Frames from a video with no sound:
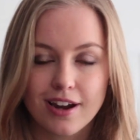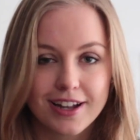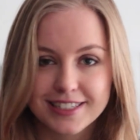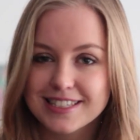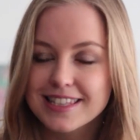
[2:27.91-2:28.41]

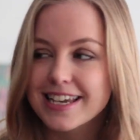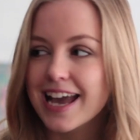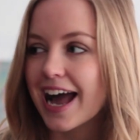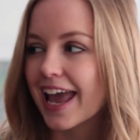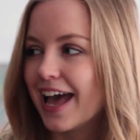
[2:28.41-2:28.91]

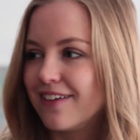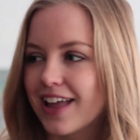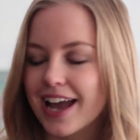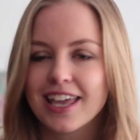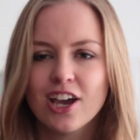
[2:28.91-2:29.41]
Honestly, I
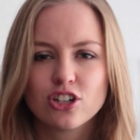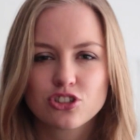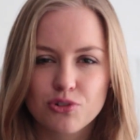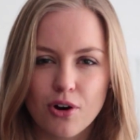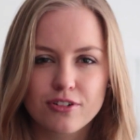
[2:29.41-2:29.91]
have like
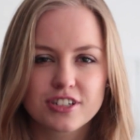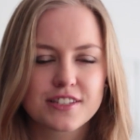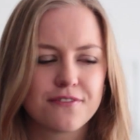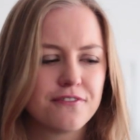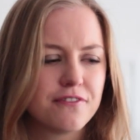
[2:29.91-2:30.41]

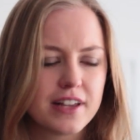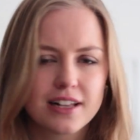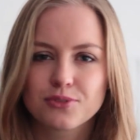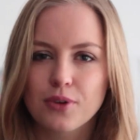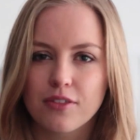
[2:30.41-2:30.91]
drawers
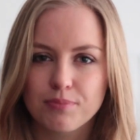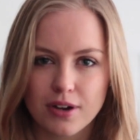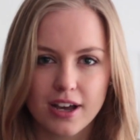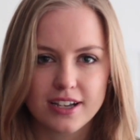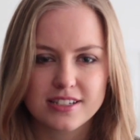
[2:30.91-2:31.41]
filled with
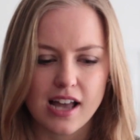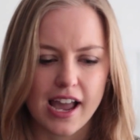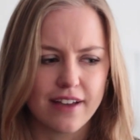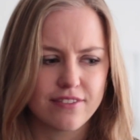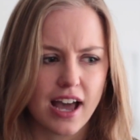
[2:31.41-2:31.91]
products.
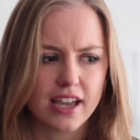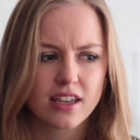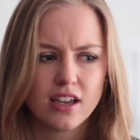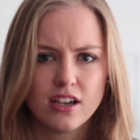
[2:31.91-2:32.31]
I have like